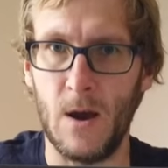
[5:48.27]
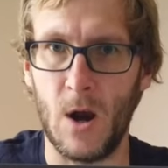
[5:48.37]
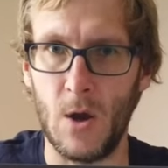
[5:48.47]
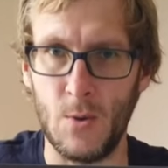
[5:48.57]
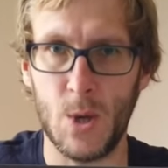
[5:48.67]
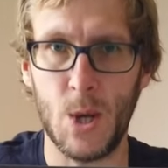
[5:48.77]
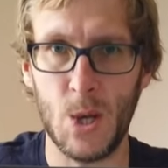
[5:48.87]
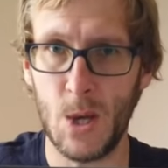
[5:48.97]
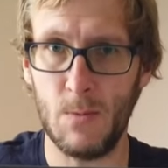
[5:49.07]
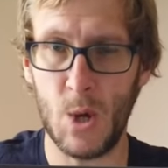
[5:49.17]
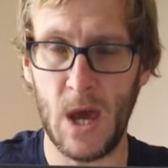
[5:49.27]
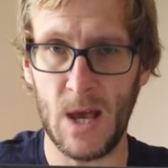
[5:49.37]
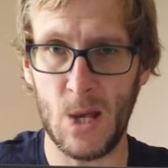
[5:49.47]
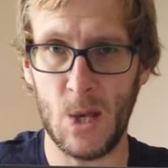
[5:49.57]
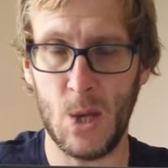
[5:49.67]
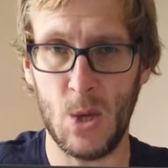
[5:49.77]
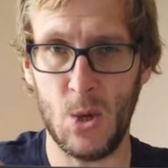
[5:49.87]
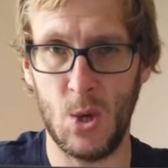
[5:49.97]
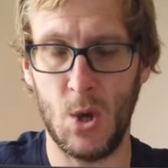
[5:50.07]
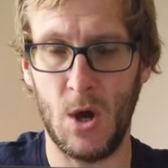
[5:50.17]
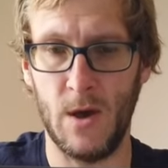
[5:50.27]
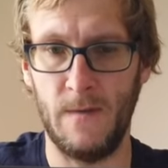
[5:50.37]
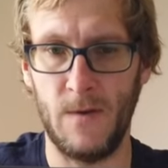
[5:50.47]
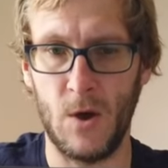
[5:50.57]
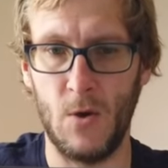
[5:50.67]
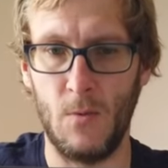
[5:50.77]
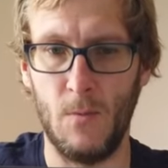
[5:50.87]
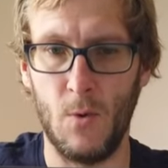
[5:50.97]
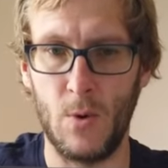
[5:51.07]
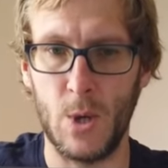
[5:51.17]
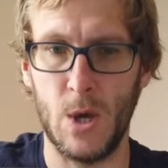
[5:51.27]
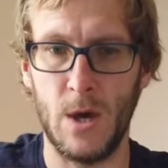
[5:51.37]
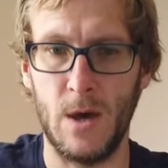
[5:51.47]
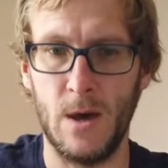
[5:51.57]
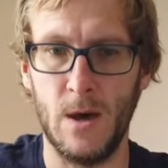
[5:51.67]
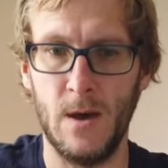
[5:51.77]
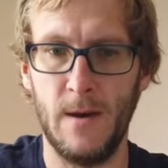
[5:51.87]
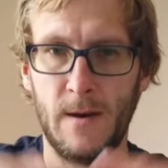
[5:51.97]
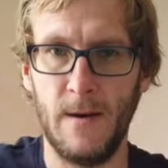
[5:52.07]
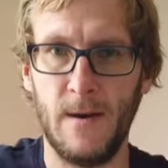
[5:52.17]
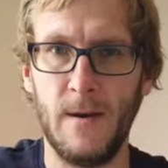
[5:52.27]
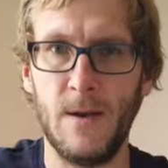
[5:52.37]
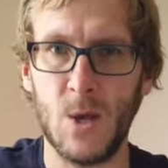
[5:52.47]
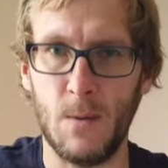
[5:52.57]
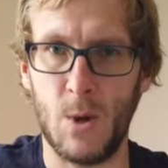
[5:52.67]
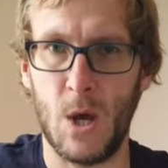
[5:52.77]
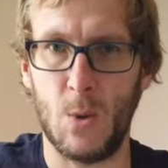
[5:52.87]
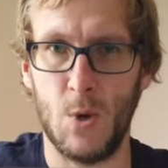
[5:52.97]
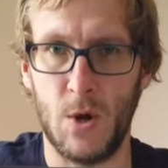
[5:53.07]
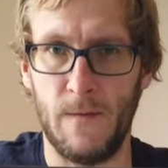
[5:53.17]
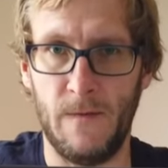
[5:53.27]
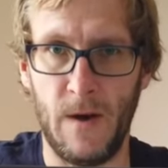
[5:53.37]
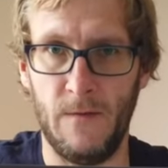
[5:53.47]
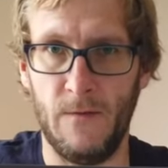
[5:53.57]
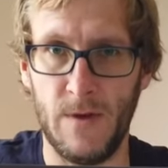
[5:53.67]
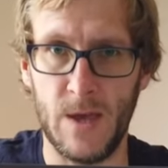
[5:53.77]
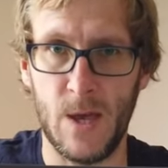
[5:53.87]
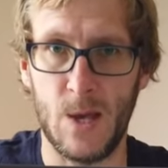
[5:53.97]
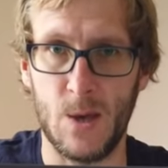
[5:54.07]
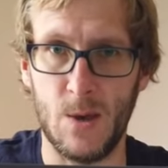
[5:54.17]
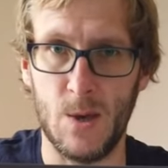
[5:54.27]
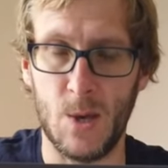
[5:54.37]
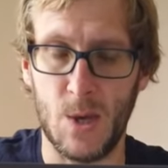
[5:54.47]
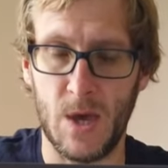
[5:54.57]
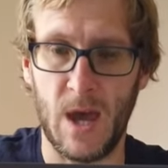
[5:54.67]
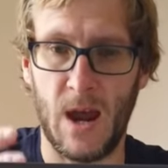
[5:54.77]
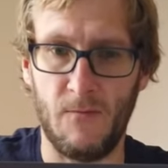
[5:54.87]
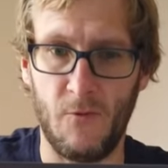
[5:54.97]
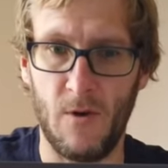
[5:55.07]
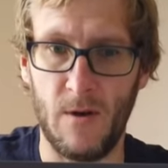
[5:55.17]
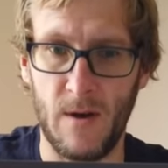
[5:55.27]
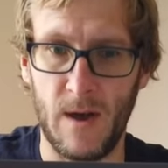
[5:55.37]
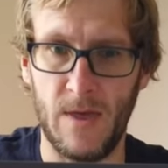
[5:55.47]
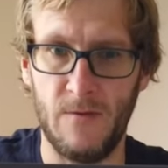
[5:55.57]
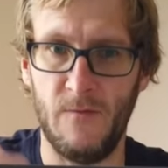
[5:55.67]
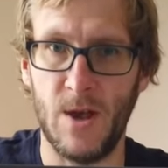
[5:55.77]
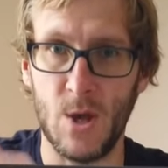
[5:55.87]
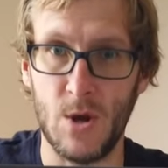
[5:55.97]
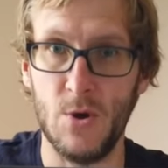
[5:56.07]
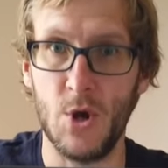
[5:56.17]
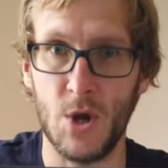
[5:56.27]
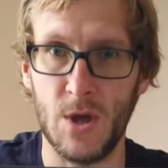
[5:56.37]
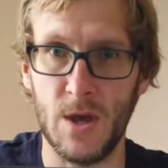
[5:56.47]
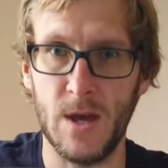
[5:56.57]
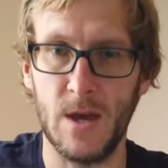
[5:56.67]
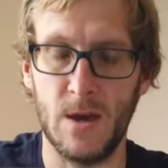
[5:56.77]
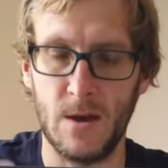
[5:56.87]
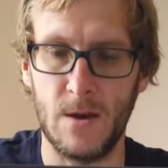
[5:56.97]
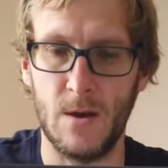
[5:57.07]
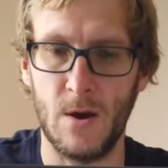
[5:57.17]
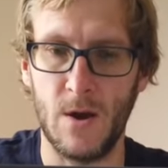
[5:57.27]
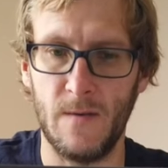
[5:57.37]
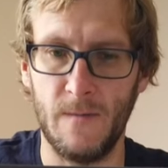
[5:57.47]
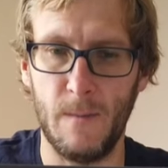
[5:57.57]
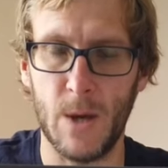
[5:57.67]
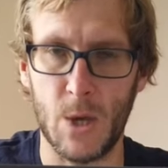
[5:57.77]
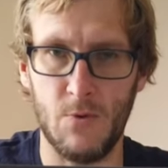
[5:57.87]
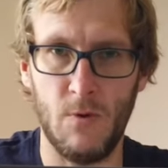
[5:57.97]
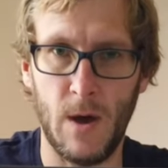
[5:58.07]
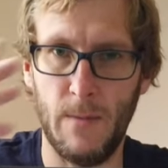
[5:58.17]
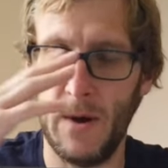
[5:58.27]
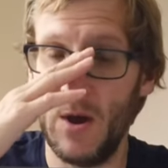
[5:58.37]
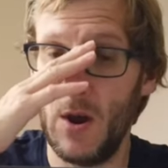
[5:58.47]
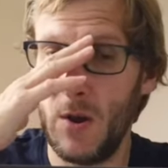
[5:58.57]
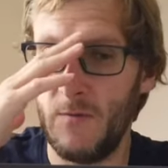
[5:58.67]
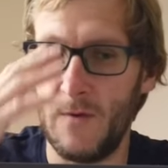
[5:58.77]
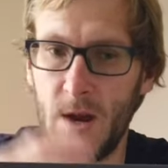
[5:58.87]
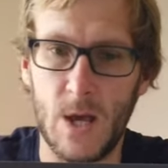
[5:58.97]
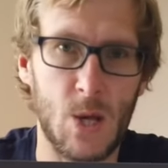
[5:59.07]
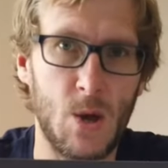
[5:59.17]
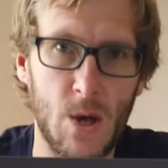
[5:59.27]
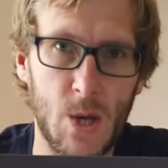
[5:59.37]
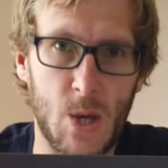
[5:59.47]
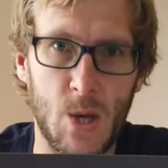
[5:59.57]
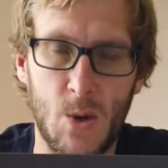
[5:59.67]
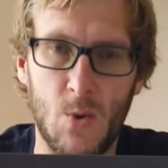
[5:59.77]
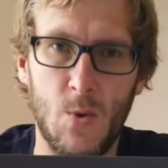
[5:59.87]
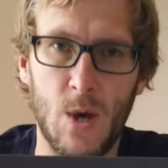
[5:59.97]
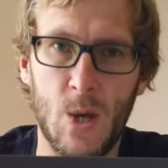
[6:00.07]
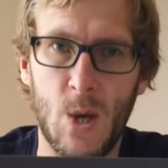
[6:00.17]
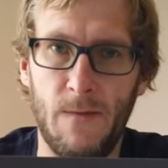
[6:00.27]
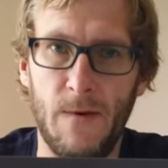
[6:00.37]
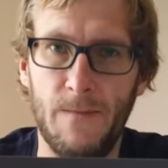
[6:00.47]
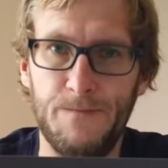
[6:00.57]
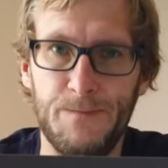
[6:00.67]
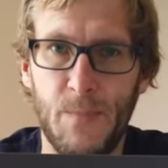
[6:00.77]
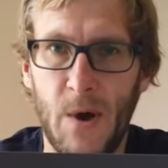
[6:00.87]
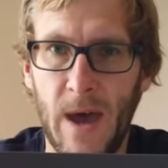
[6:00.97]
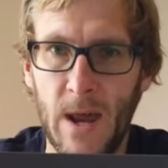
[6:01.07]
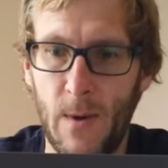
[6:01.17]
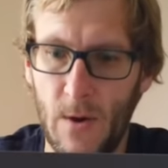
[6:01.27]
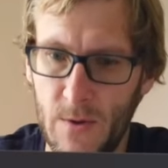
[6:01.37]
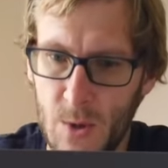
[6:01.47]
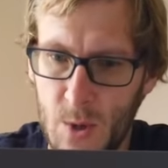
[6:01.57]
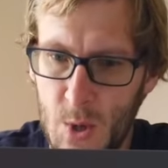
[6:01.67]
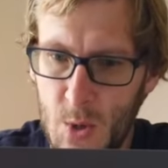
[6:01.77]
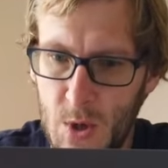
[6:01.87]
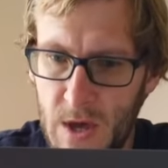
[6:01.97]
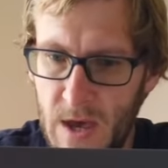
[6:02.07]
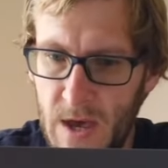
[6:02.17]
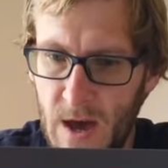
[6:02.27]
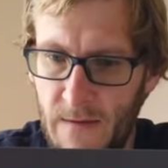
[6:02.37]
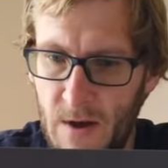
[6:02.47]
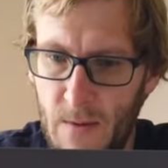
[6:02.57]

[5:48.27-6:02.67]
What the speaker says: close subjects. As soon as you kind of go more to subjects which are further in the distance, the camera and the resolution that it can kind of muster up really starts to suffer. But anyway, on to the other